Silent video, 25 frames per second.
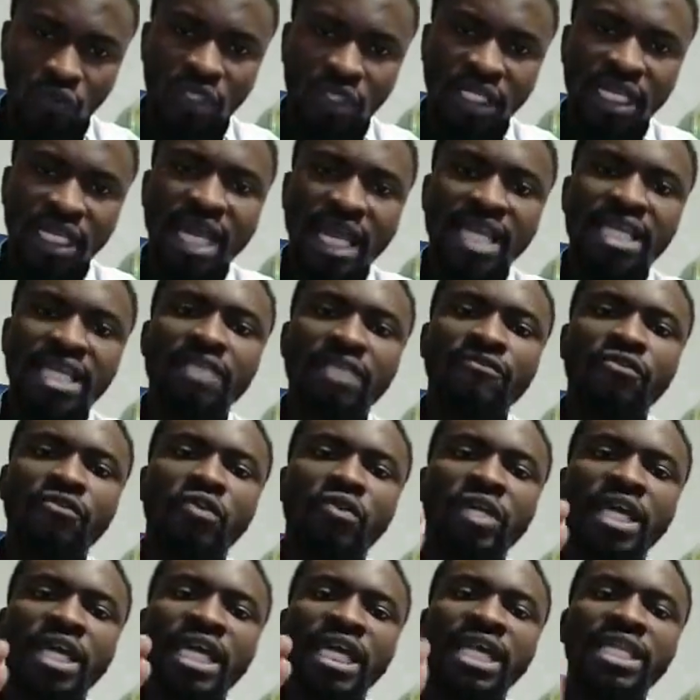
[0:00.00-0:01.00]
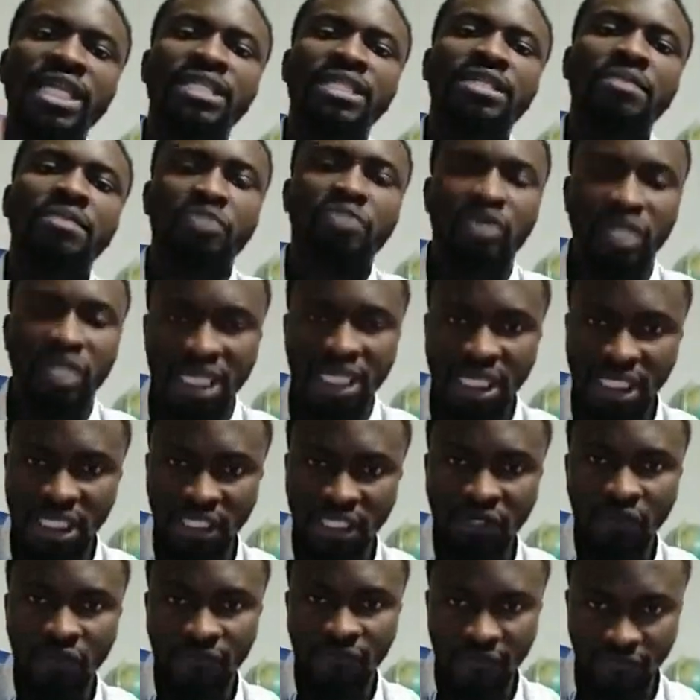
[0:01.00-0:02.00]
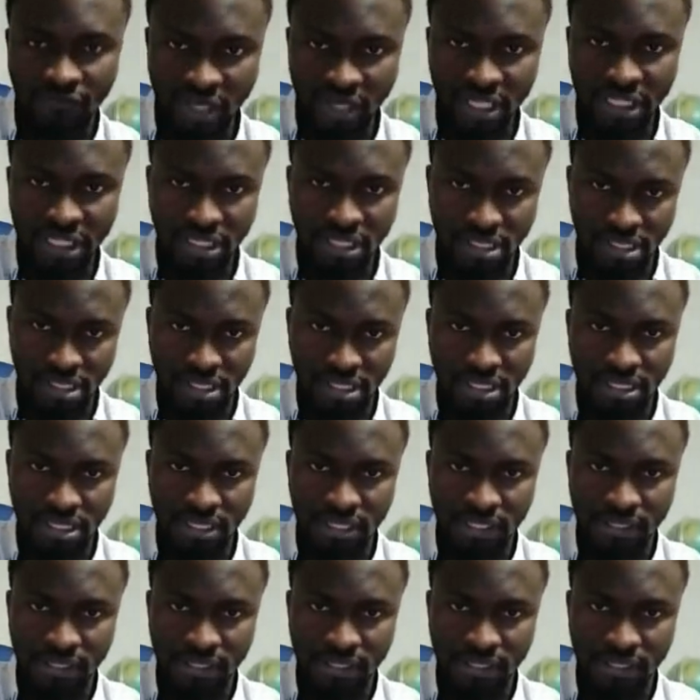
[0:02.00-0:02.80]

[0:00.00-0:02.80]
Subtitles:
then I give you the interpretation of the verses.